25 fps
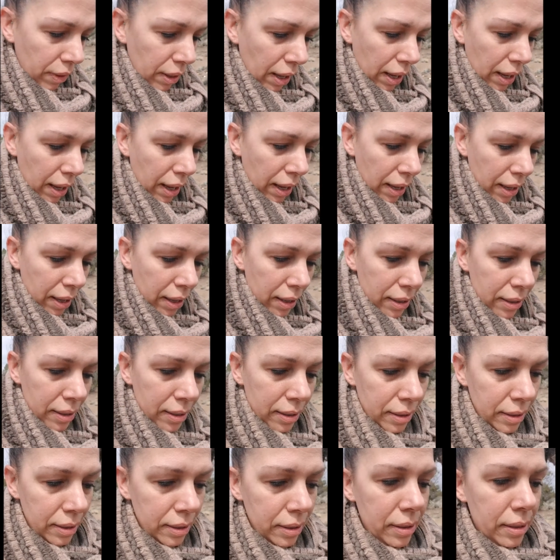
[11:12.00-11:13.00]

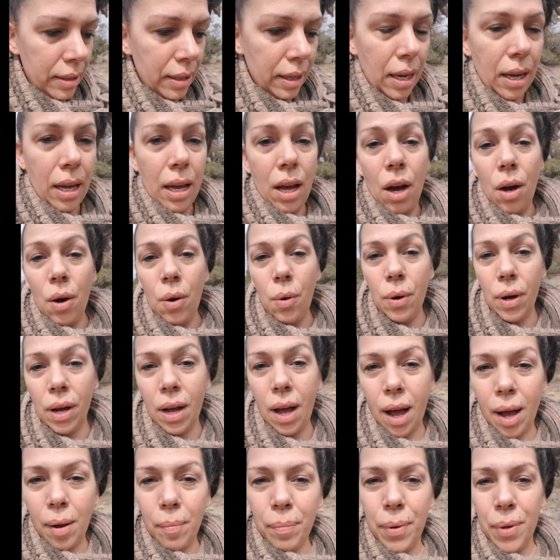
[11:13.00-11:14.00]
And, oh, a
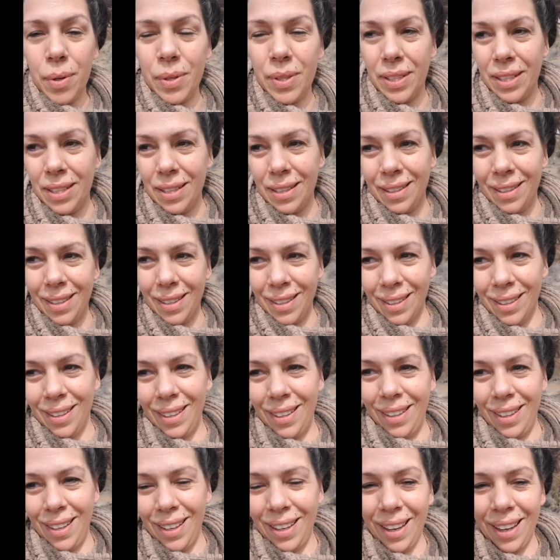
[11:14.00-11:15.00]
composting.
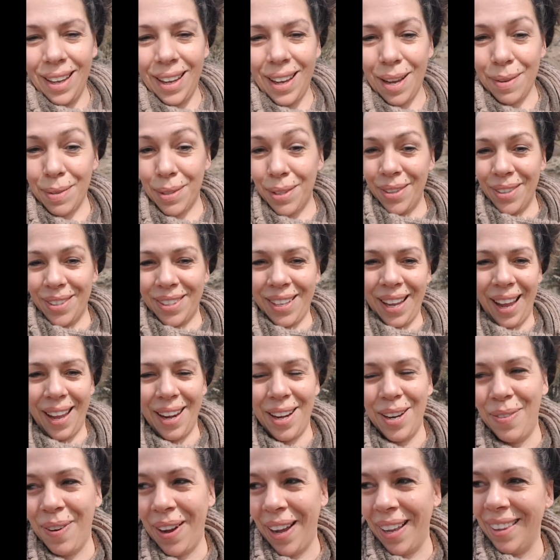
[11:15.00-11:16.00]
I'm so
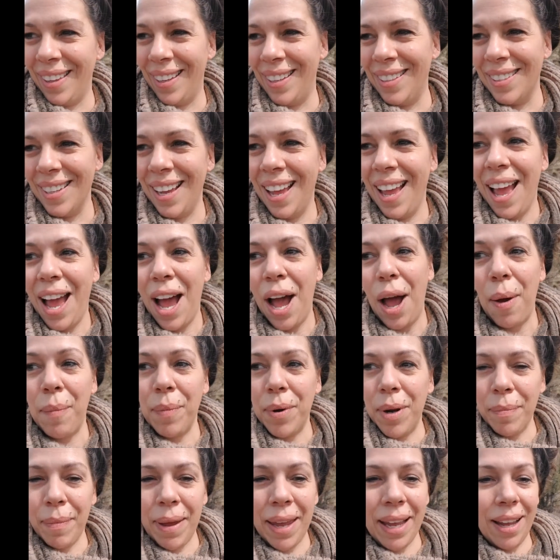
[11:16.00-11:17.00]
excited about this. I'm
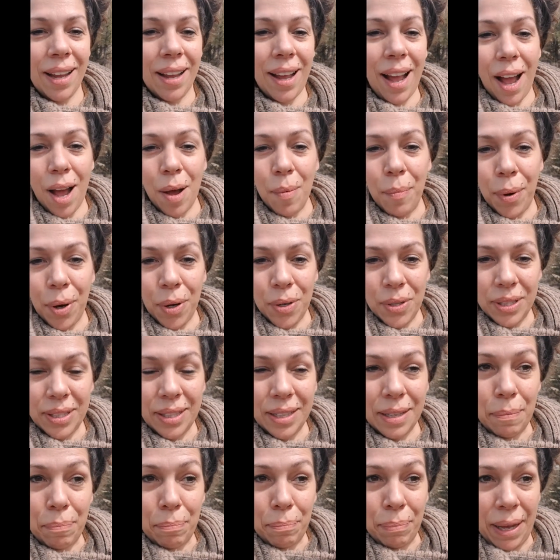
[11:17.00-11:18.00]
going to make a
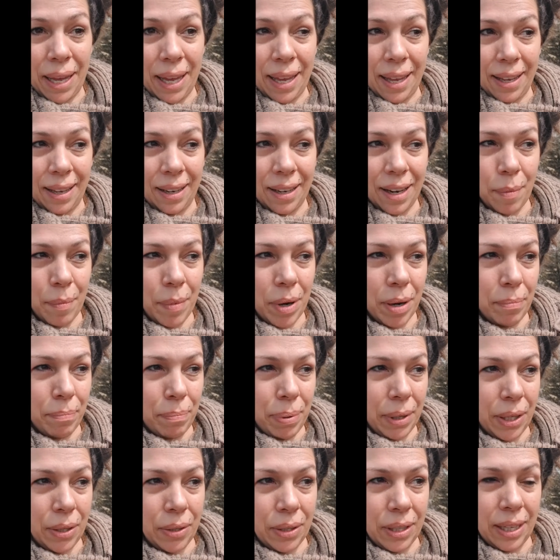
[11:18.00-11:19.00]
composting bin. I'm going to
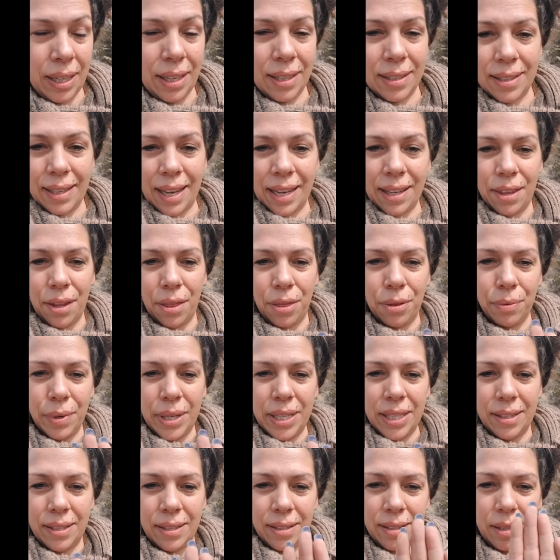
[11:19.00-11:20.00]
build it. It's like the
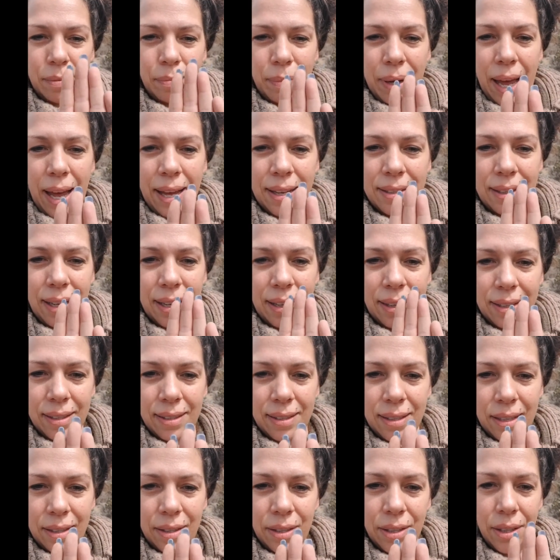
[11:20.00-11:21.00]
3 system. It has like the
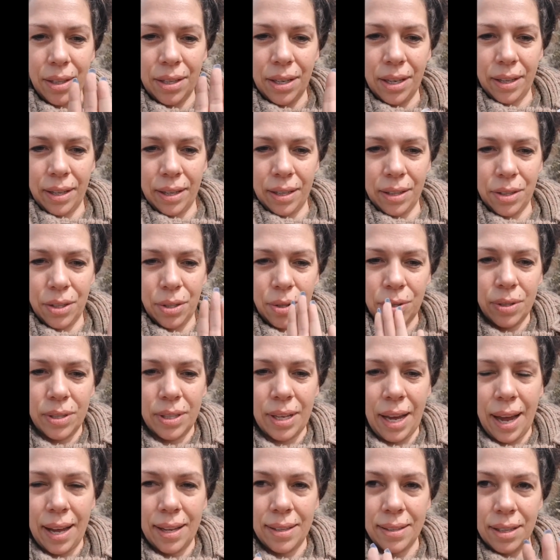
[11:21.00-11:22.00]
center and then the 2
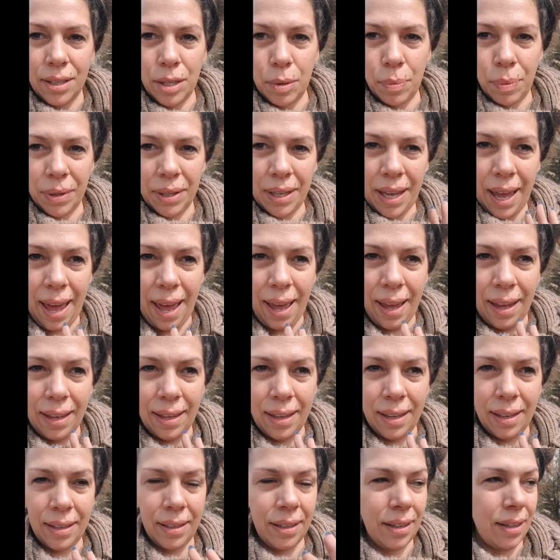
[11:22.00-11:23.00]
sides that you put the
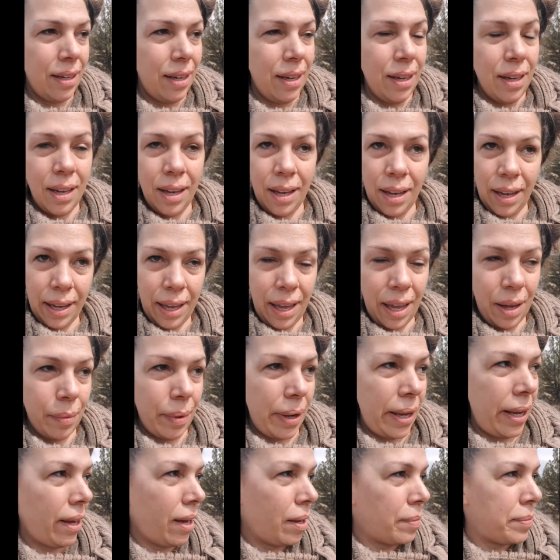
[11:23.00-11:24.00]
hay in. I can't
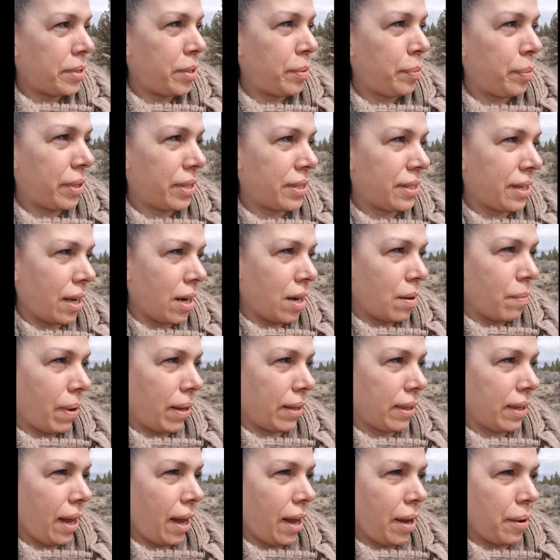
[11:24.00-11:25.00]
wait. I'm super excited
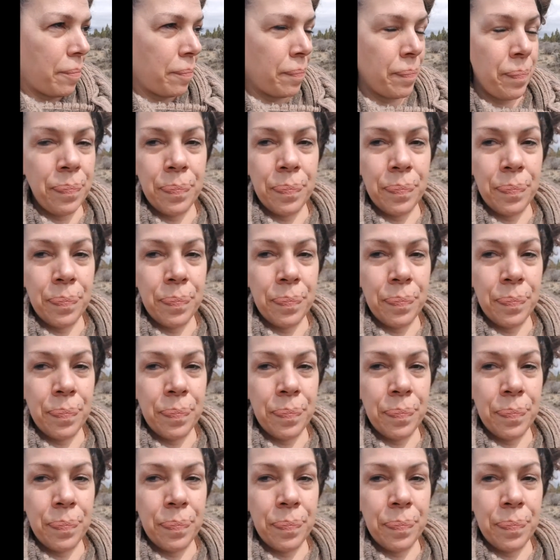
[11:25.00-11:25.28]
about that.